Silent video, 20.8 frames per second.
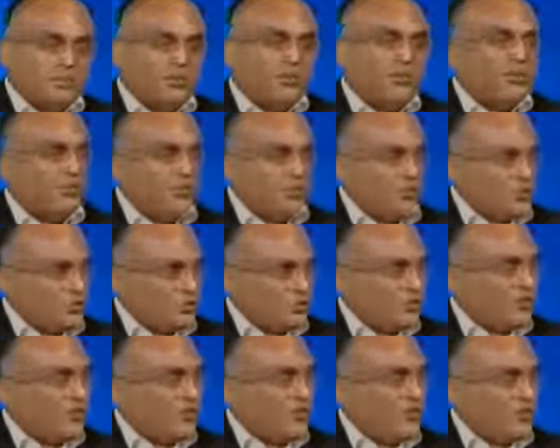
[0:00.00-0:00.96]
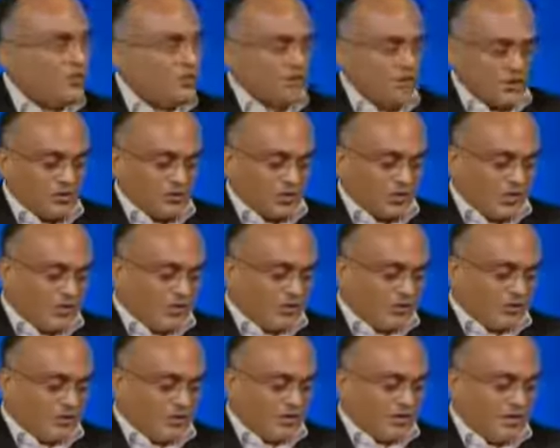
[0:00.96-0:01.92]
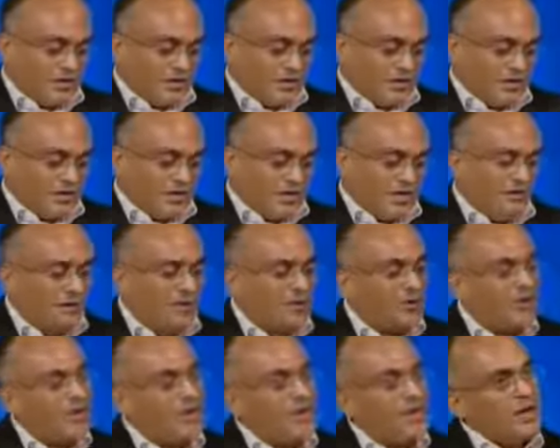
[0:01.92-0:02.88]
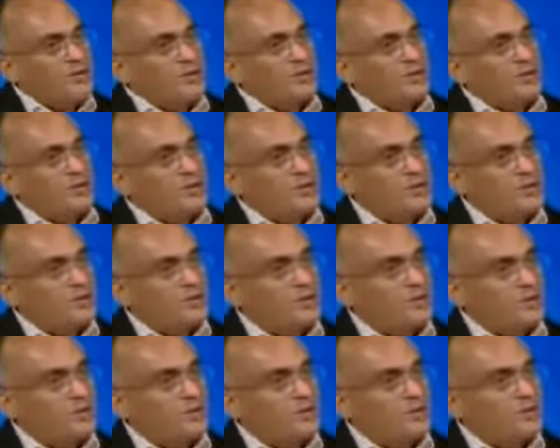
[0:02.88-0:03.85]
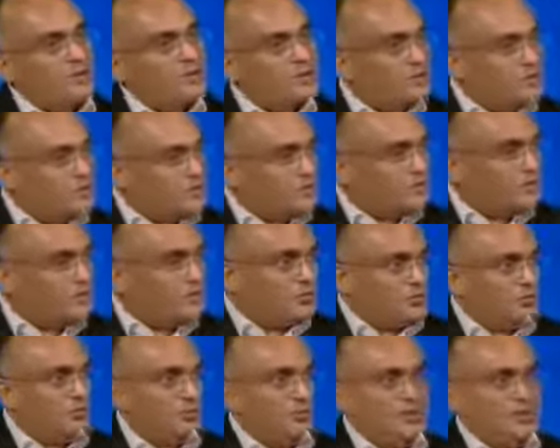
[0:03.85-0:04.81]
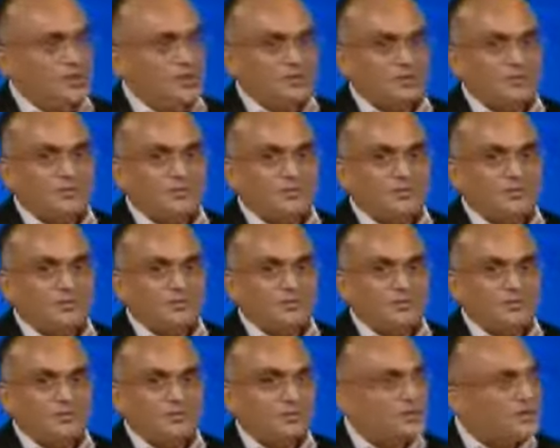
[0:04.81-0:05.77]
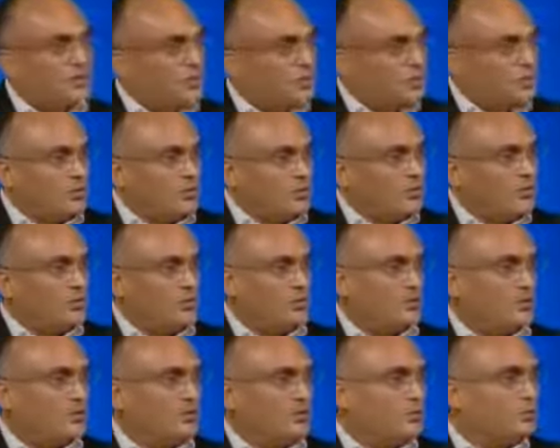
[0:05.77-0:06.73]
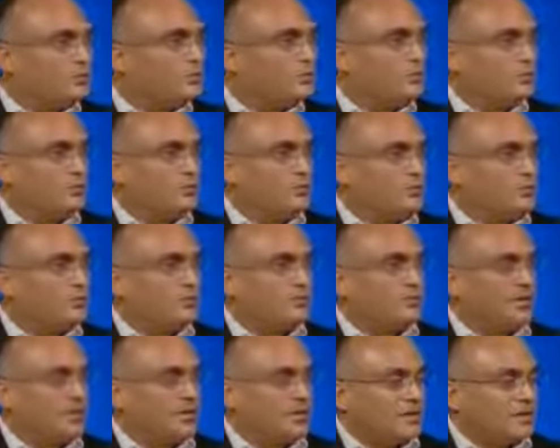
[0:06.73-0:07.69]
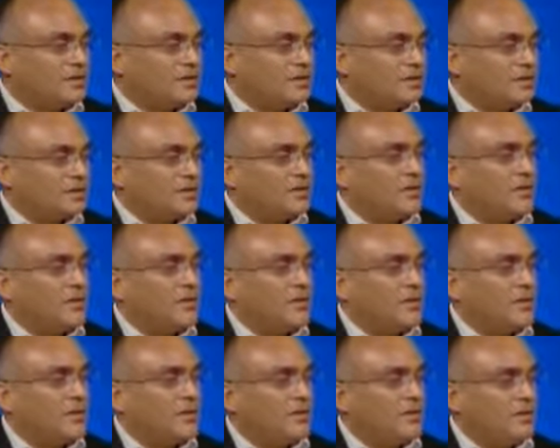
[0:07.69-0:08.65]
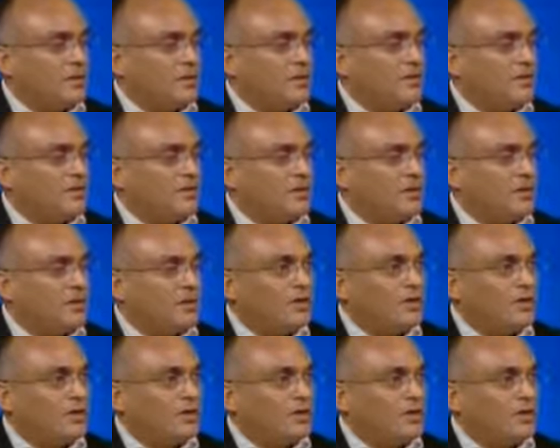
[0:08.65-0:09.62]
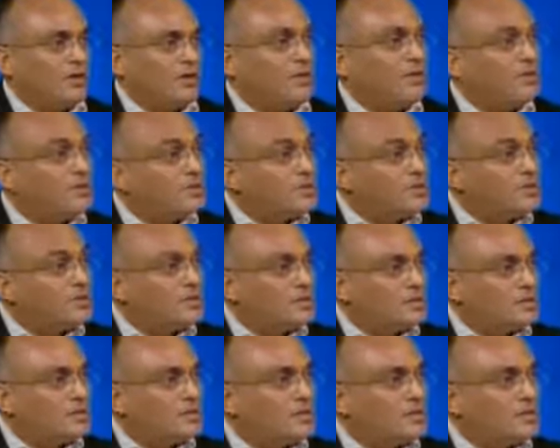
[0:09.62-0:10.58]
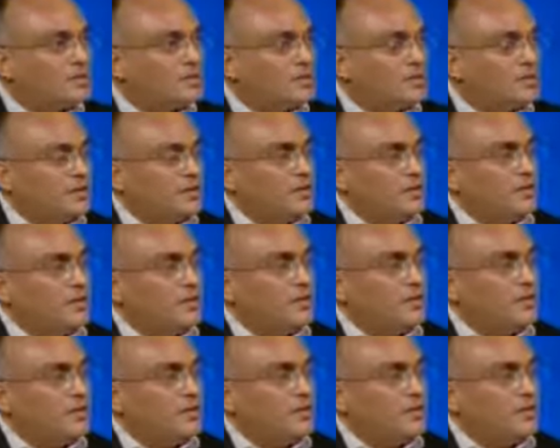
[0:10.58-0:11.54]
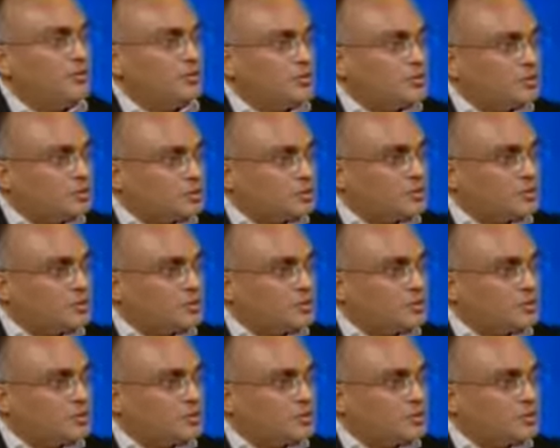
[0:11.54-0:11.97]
we close, we're running out of time. If we could have from each of you very quickly two best practices of industry ready students.